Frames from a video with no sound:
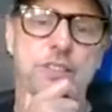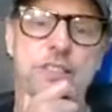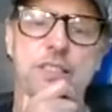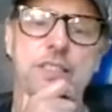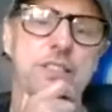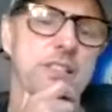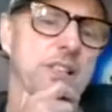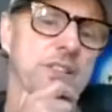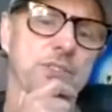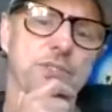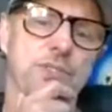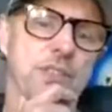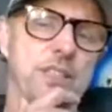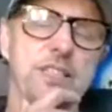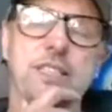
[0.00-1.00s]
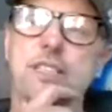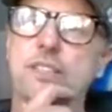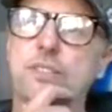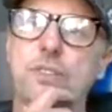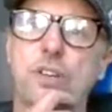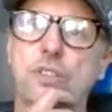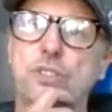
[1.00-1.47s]
in this country,
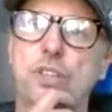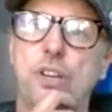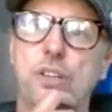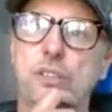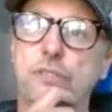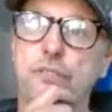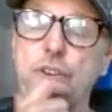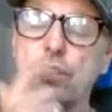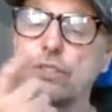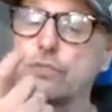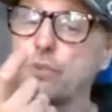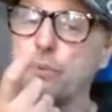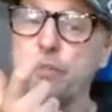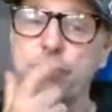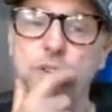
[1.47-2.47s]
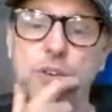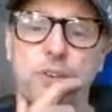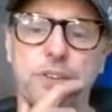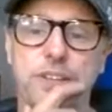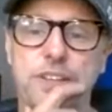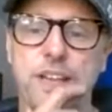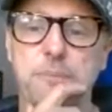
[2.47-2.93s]
not a chance. First of all, we've not
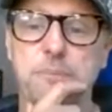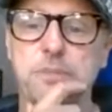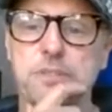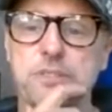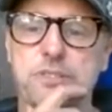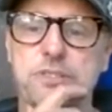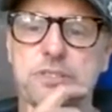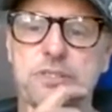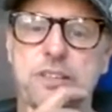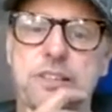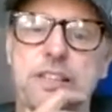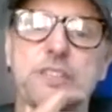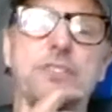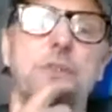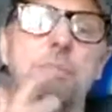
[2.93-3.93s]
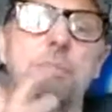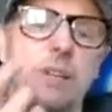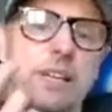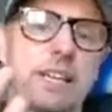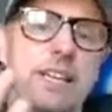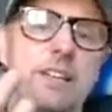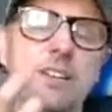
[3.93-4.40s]
got the numbers, unless you
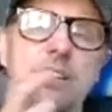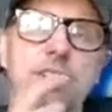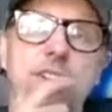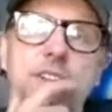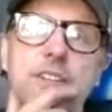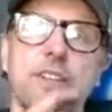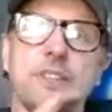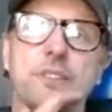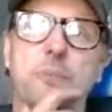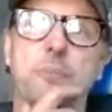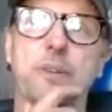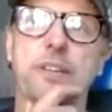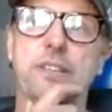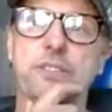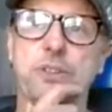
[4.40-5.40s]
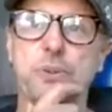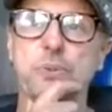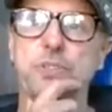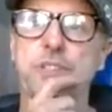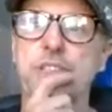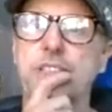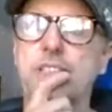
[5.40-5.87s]
bring in a European
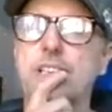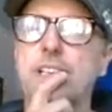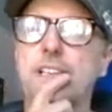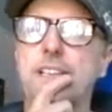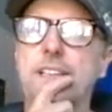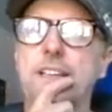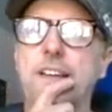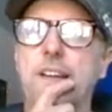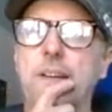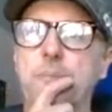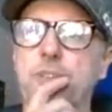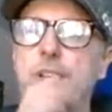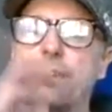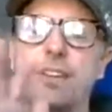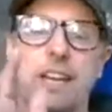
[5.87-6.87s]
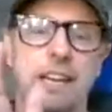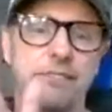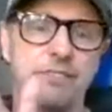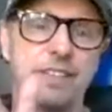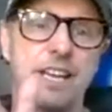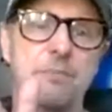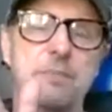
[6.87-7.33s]
Union. Don't
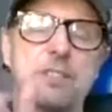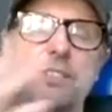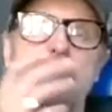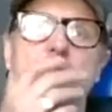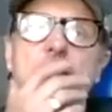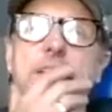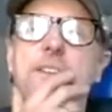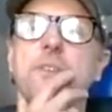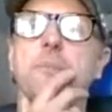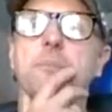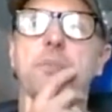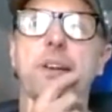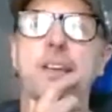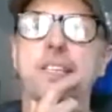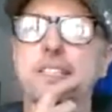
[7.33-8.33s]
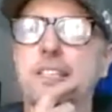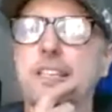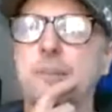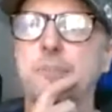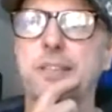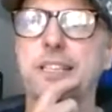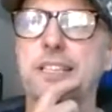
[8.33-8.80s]
even get me started on Brexit.
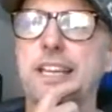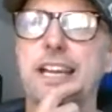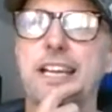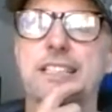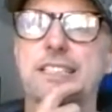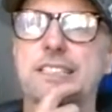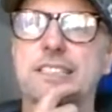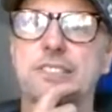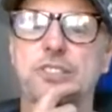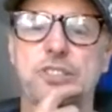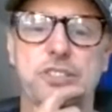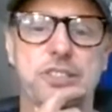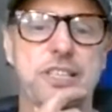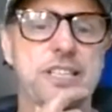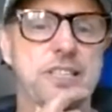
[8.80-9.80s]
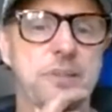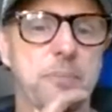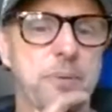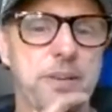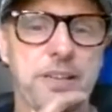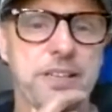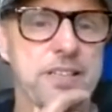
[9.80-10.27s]
I mean, that's just
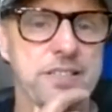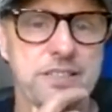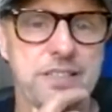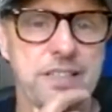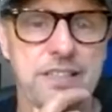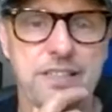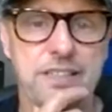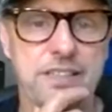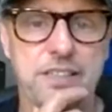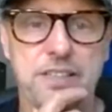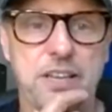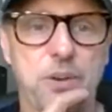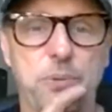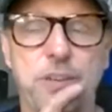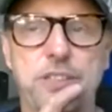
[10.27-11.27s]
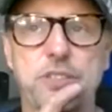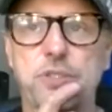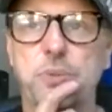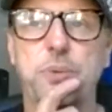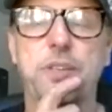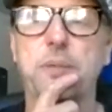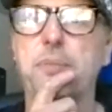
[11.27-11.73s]
disappeared, isn't it? No one's
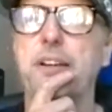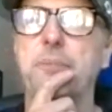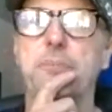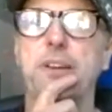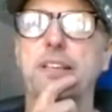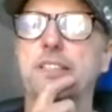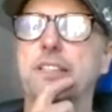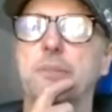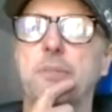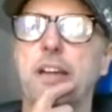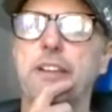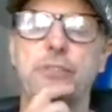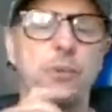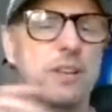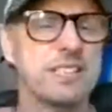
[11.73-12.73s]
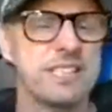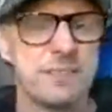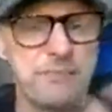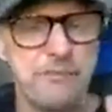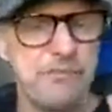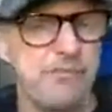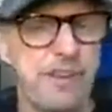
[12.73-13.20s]
talking about Brexit. Everyone's
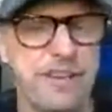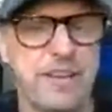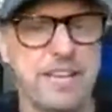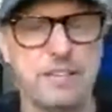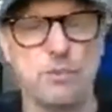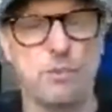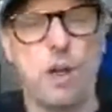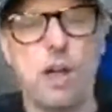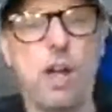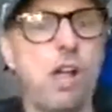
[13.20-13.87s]
in fear. They're all